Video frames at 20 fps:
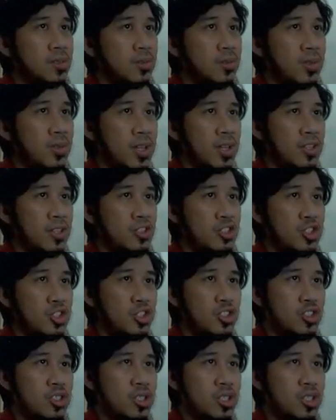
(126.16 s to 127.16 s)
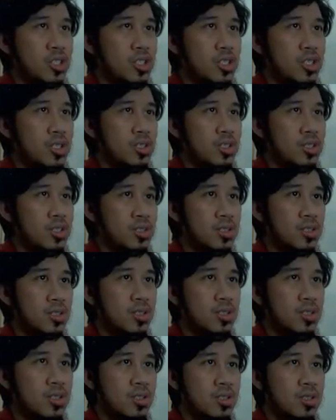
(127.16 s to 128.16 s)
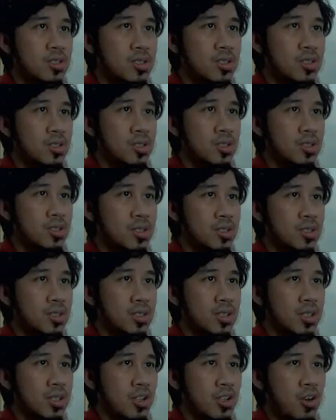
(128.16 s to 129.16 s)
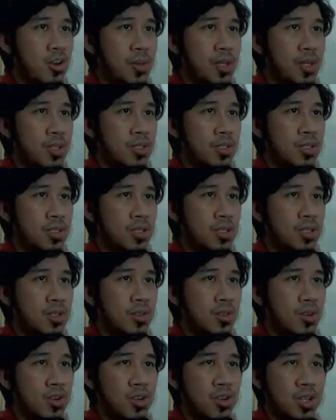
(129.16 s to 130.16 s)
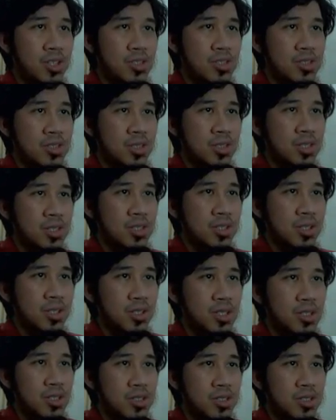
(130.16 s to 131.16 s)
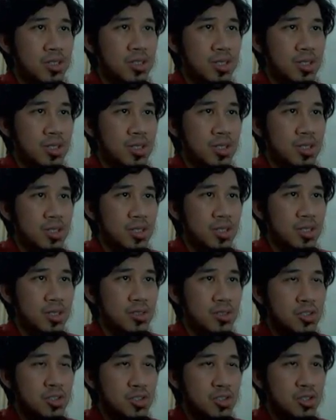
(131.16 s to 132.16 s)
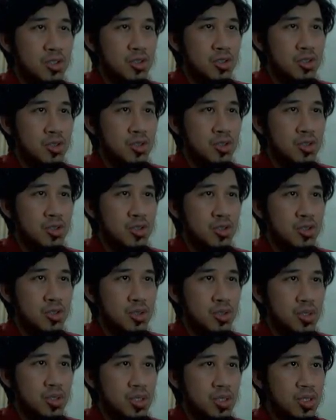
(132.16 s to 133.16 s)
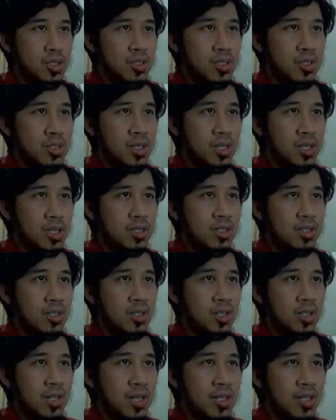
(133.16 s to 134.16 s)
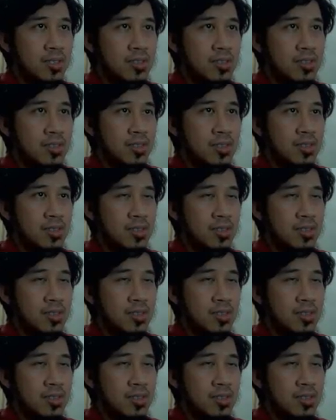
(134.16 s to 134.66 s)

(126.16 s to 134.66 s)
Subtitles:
you can choose here, and copy editor or assistant editor. It's these two editor has